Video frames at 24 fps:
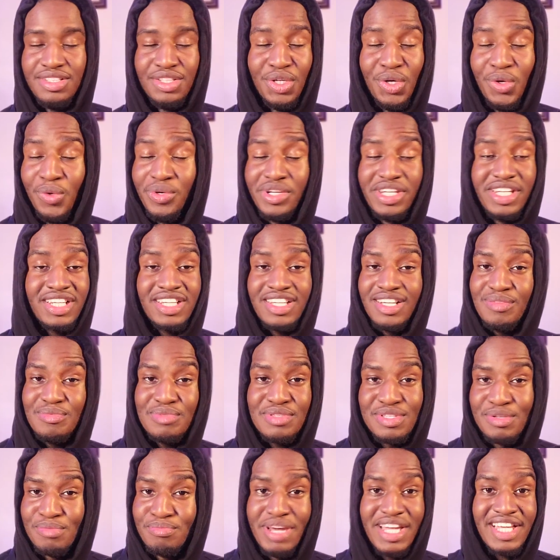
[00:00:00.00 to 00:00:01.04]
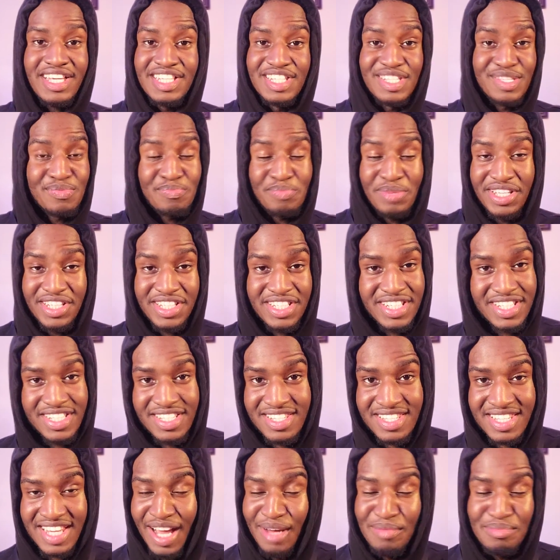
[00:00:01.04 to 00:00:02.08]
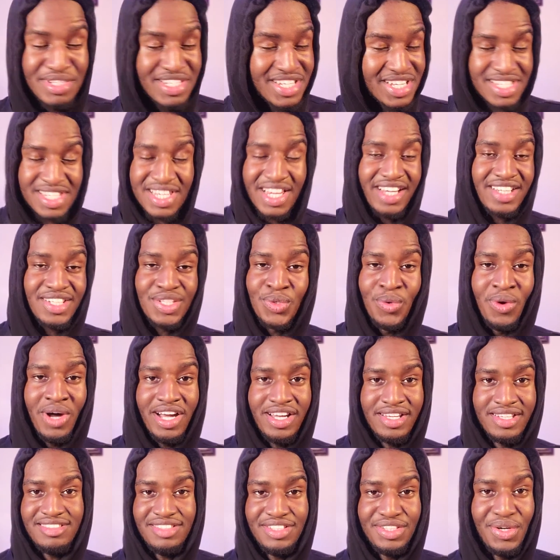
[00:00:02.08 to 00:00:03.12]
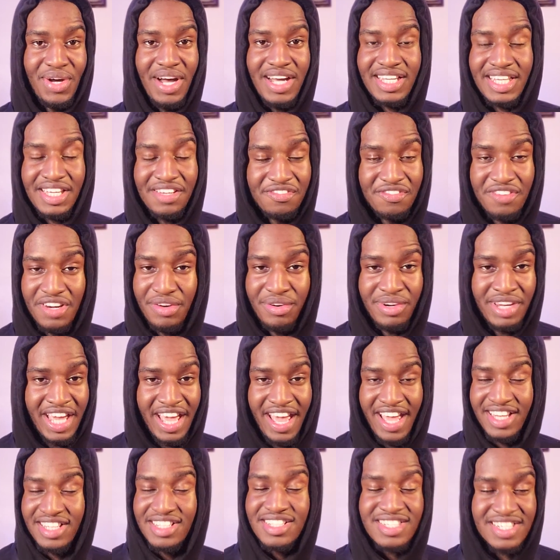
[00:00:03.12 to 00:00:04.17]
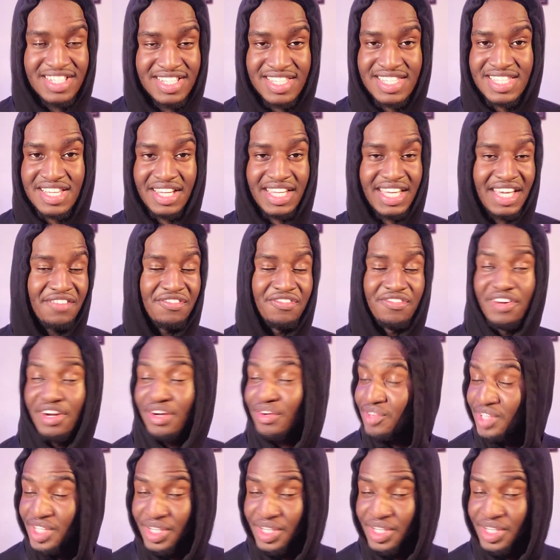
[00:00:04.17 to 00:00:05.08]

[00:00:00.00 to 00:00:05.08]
You know, when it comes to making speeches, I'm just like Dwight. You know, I get very anxious, I get very